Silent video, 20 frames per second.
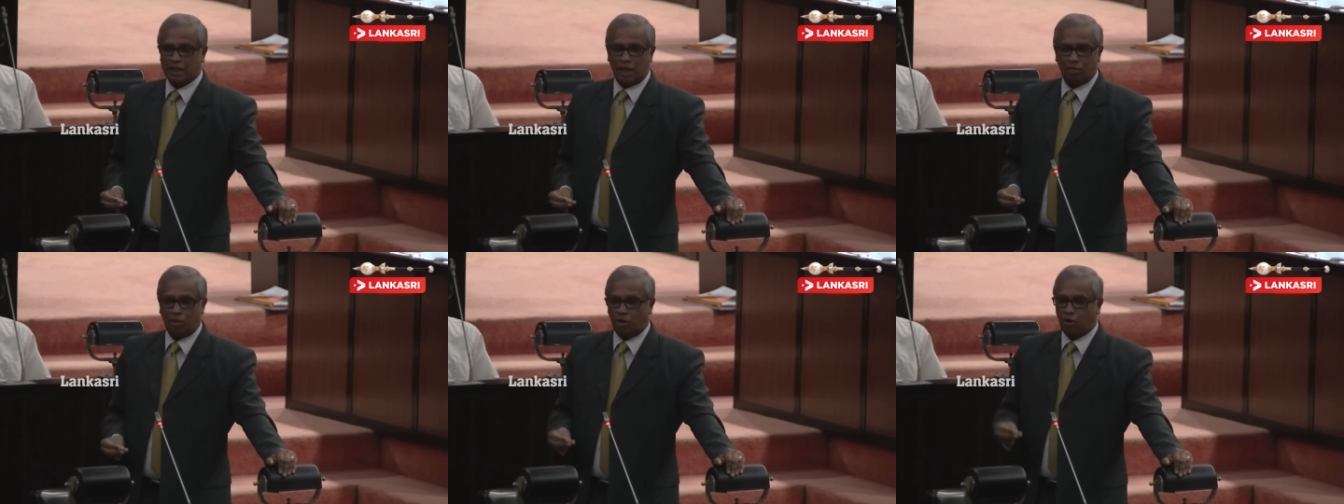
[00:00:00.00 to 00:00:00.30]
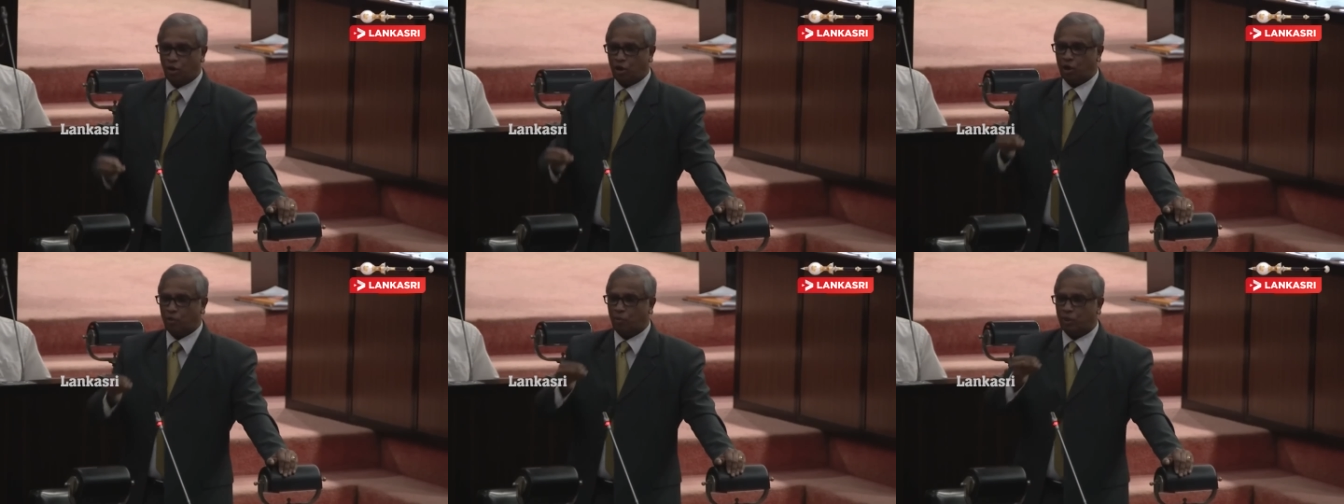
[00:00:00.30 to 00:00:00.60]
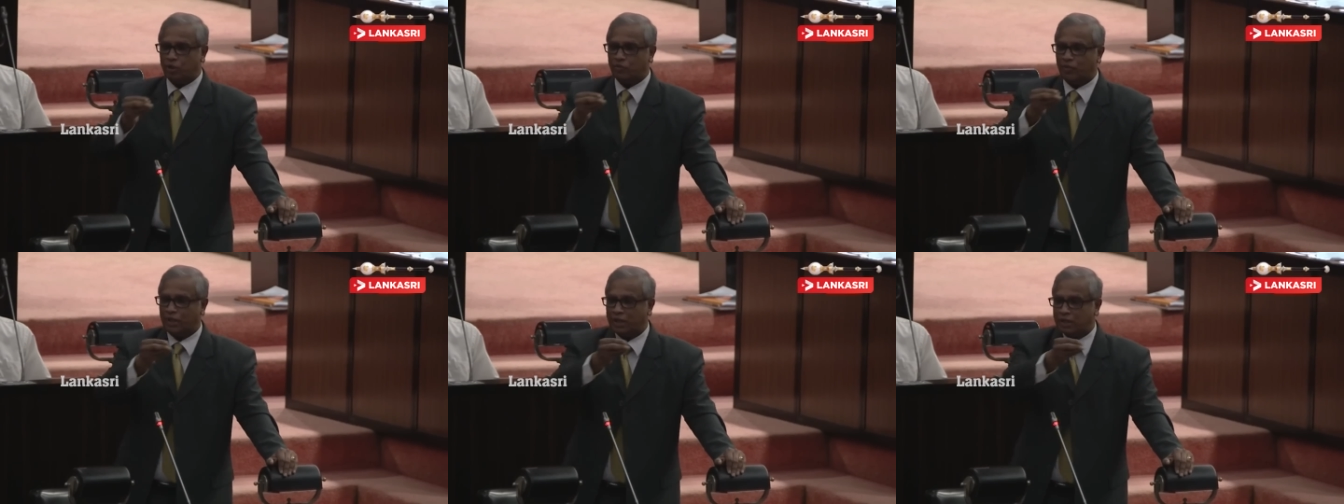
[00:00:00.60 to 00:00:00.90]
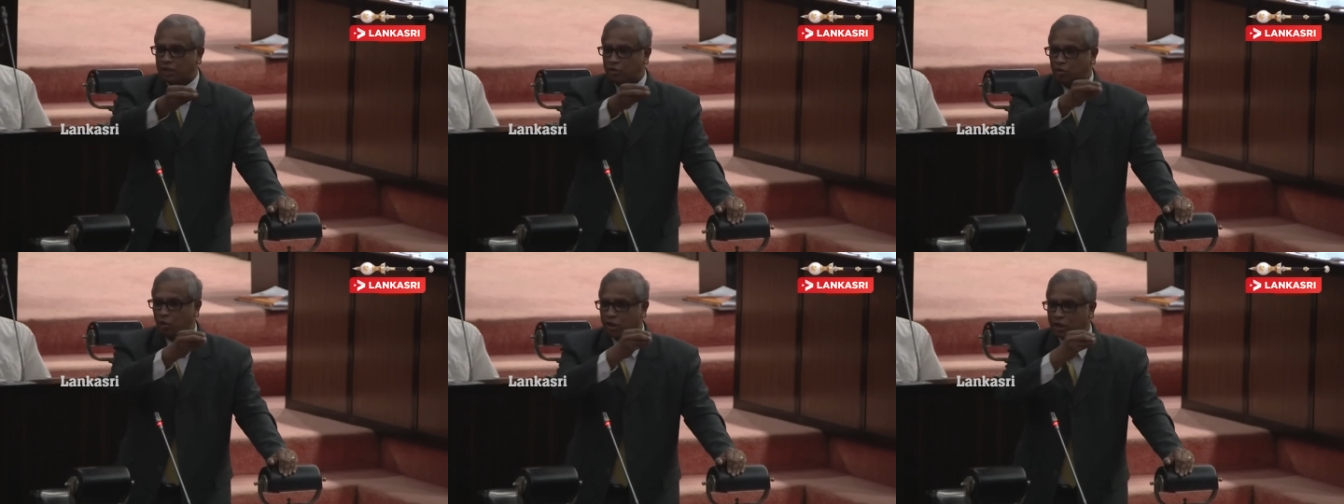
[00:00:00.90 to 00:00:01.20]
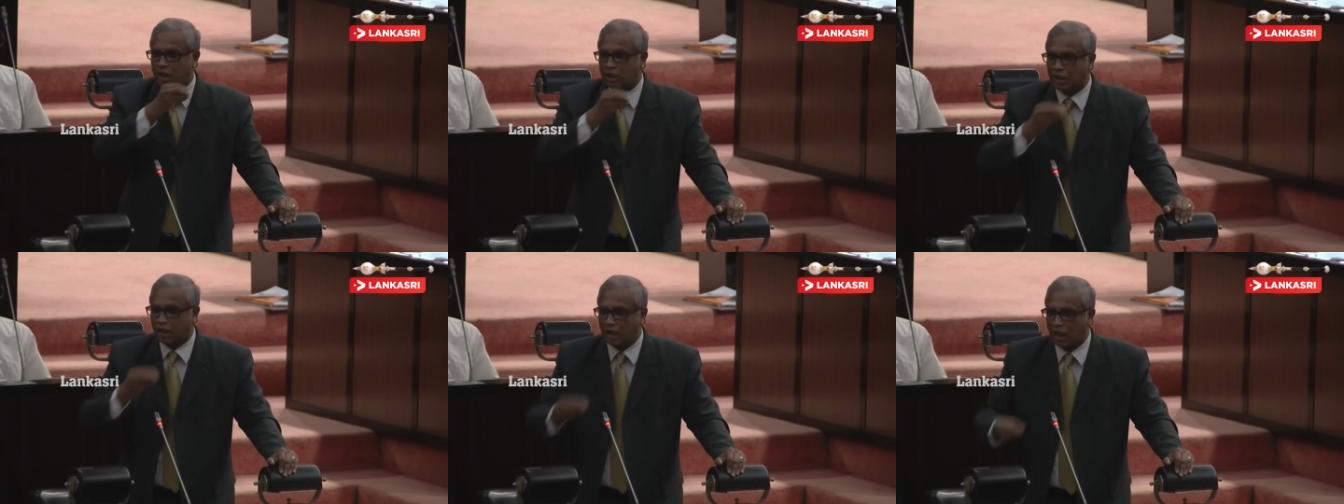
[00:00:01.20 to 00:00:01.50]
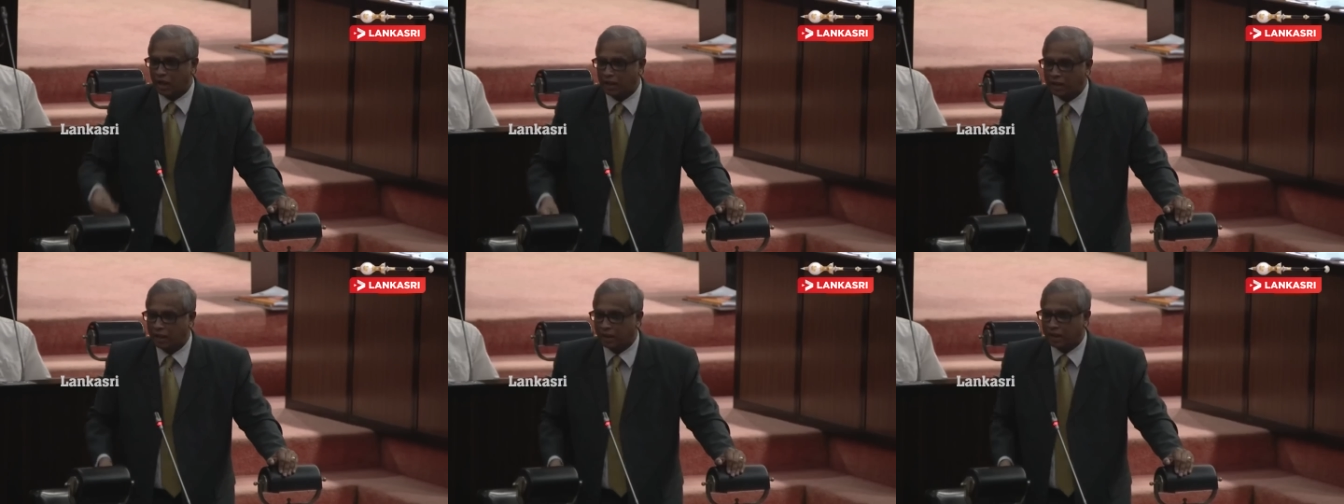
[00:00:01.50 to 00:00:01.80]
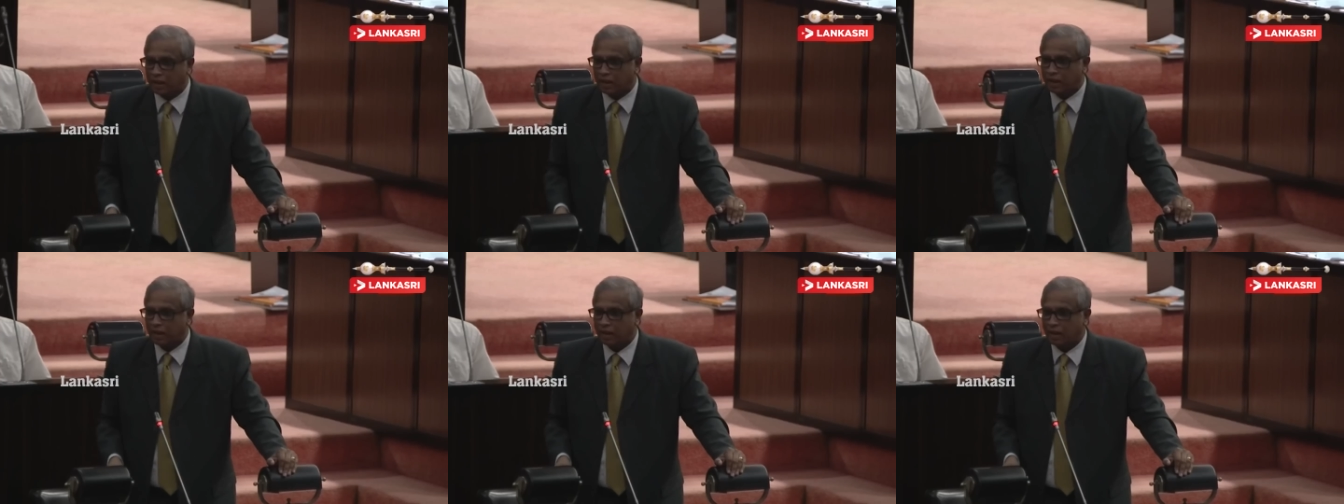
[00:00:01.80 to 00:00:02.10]
I'm not talking about Sivanesarachandra
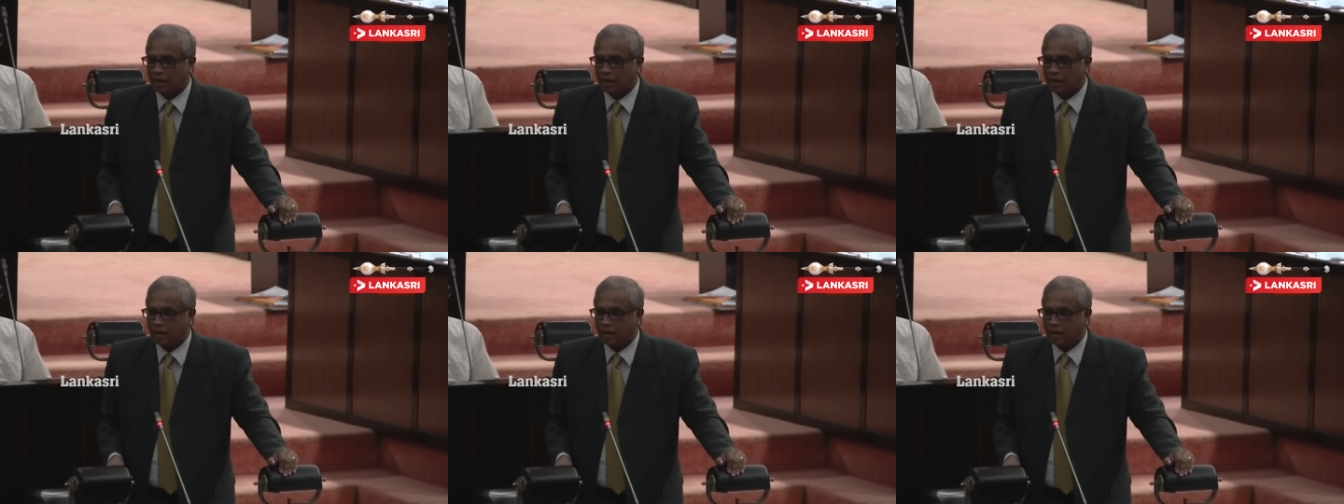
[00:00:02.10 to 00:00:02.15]
Gandhan,